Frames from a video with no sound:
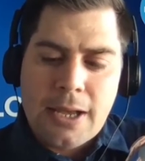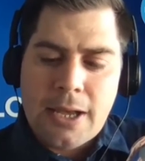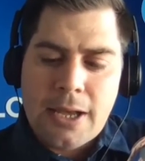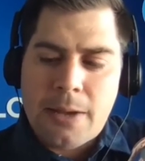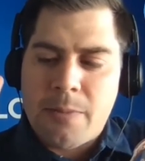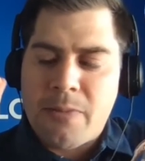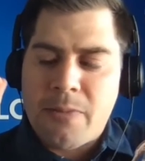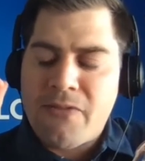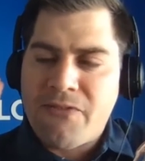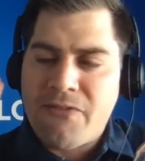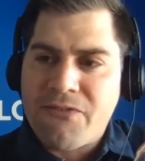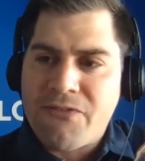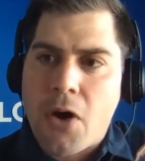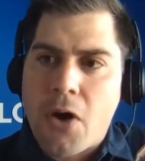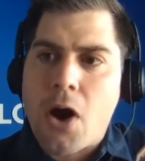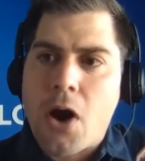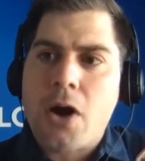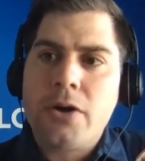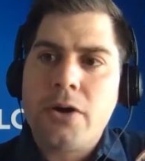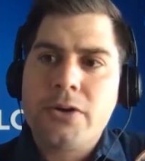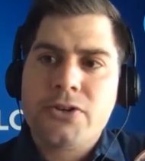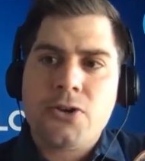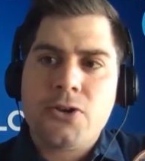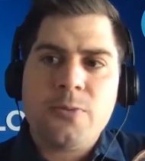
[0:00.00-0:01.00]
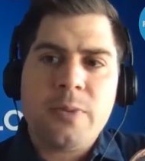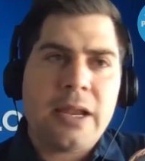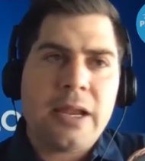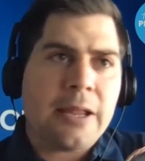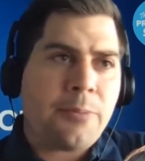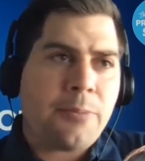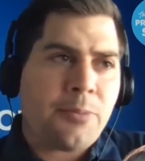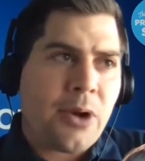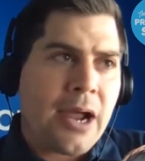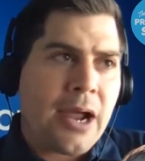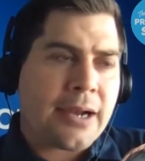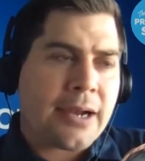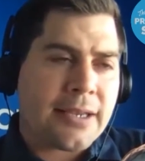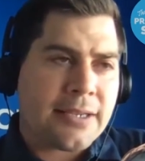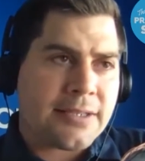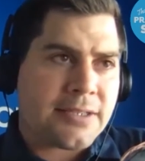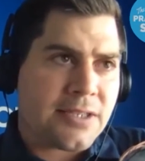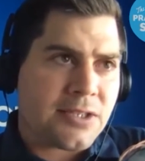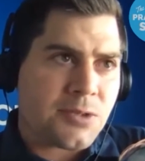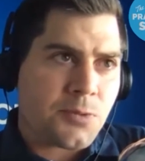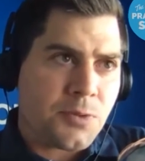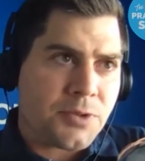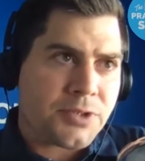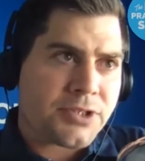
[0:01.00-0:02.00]
Um, far too many
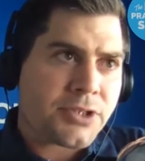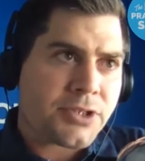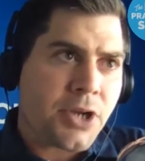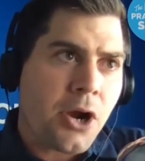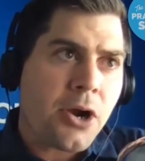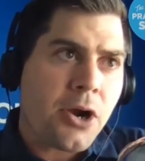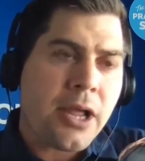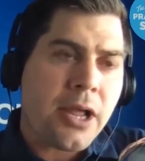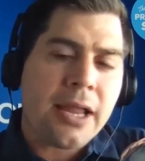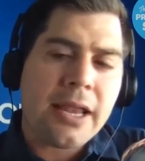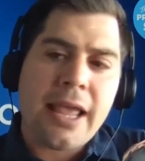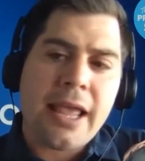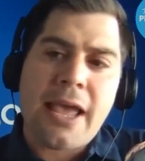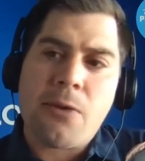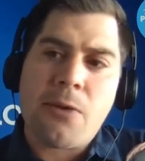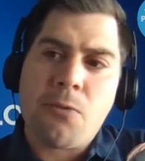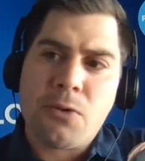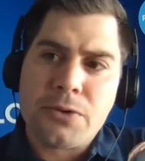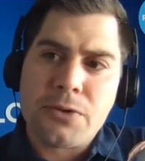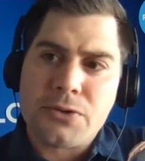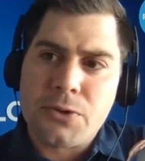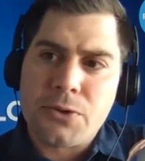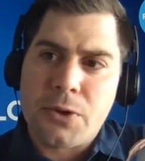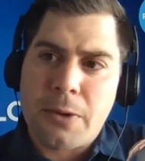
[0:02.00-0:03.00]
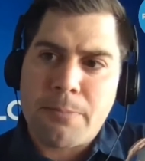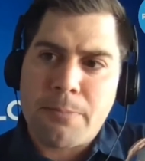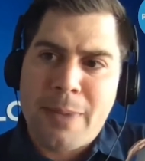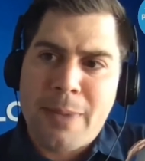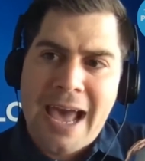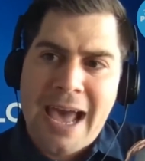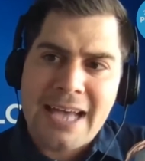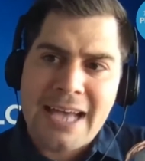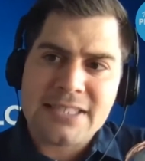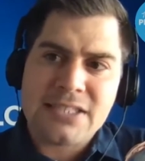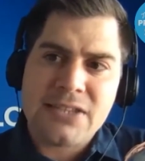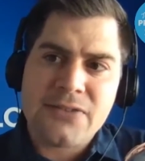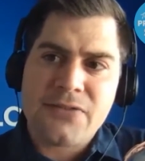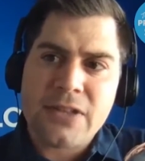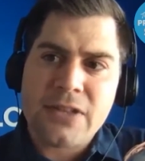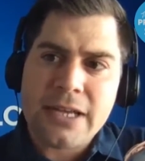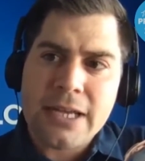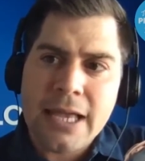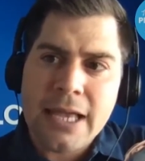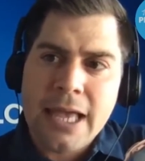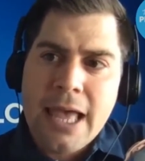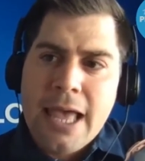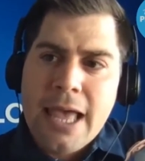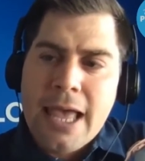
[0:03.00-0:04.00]
practices will start it and will do it
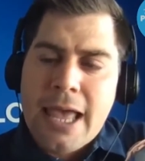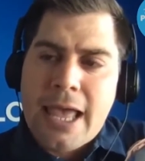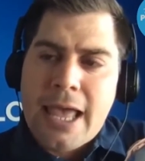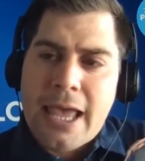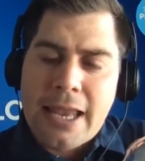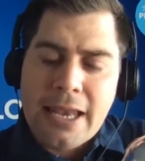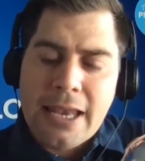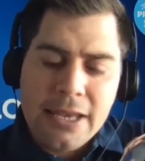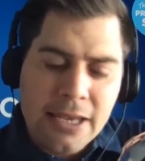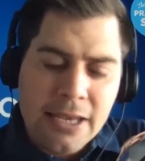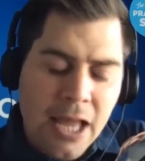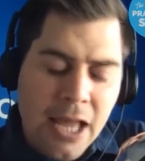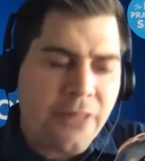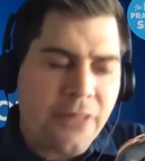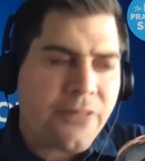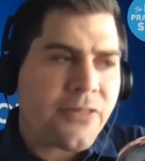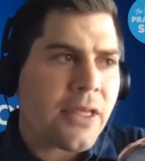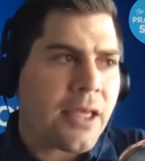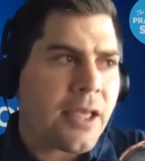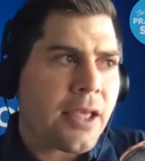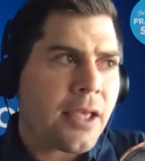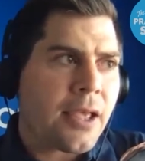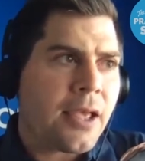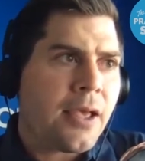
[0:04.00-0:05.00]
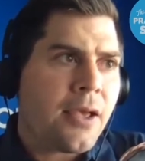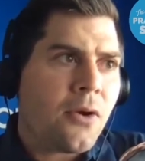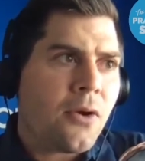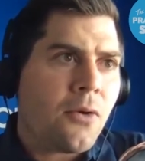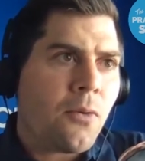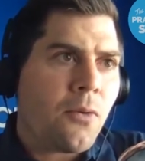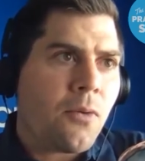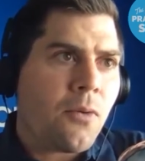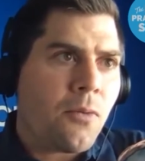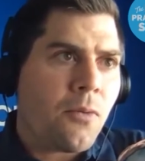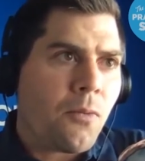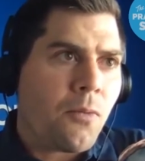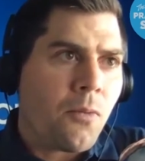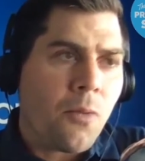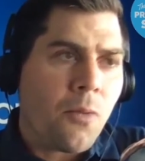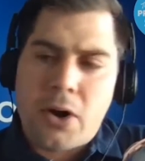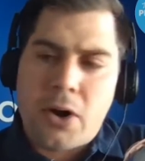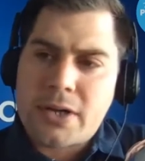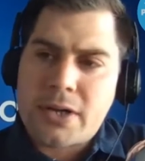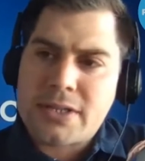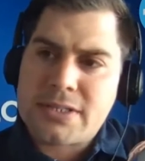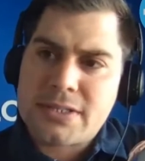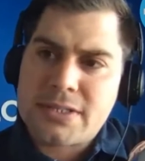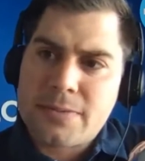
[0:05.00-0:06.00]
passively and nothing
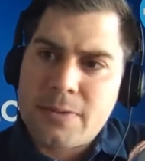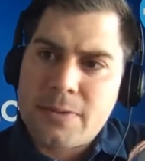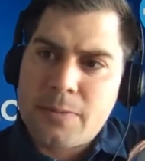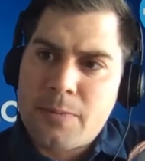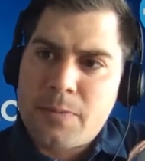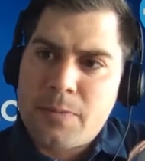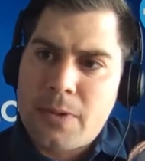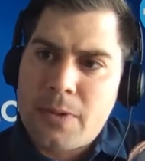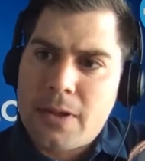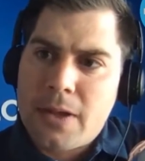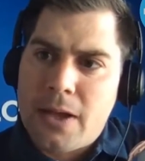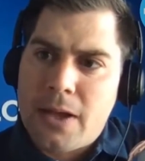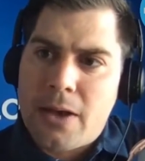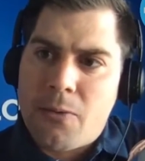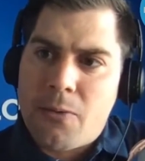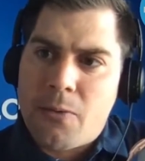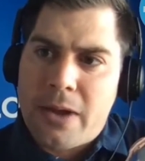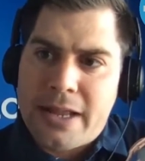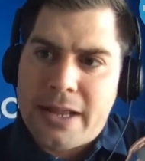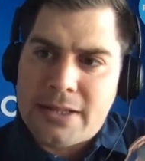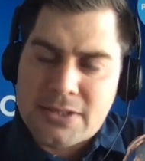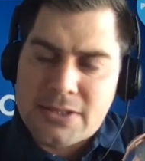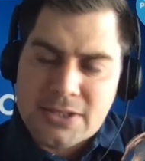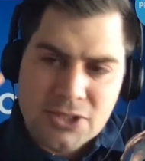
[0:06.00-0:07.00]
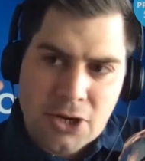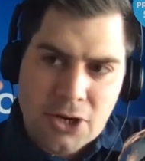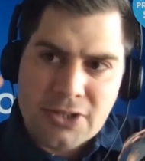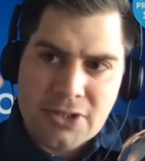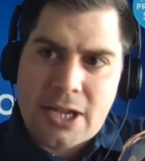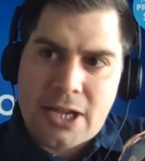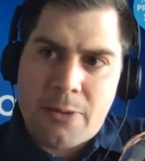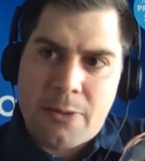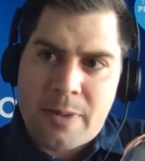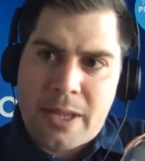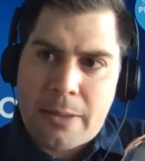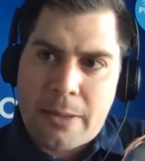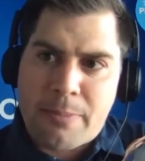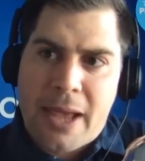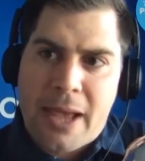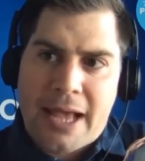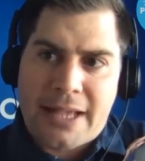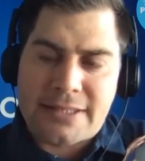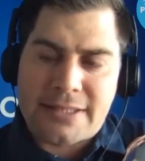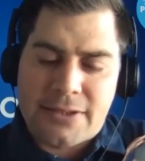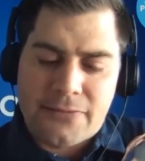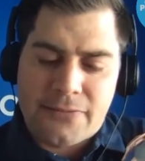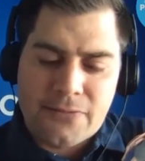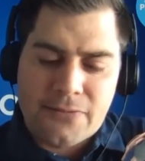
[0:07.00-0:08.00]
works uh, when it starts out being
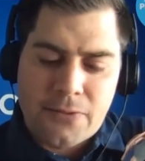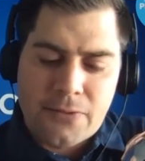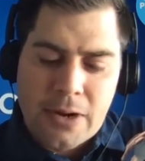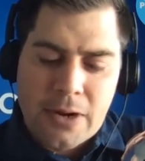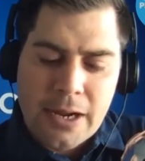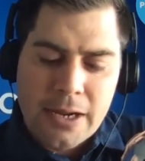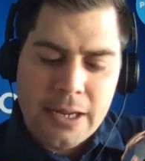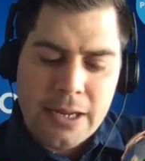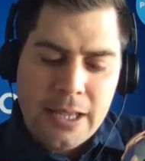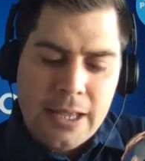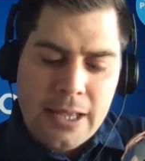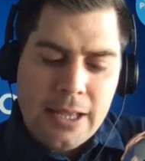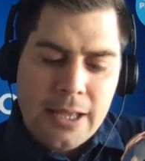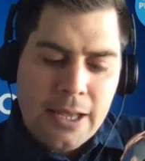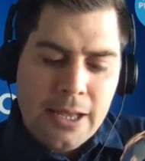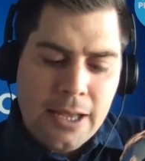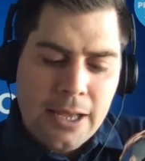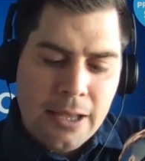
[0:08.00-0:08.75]
passive, right?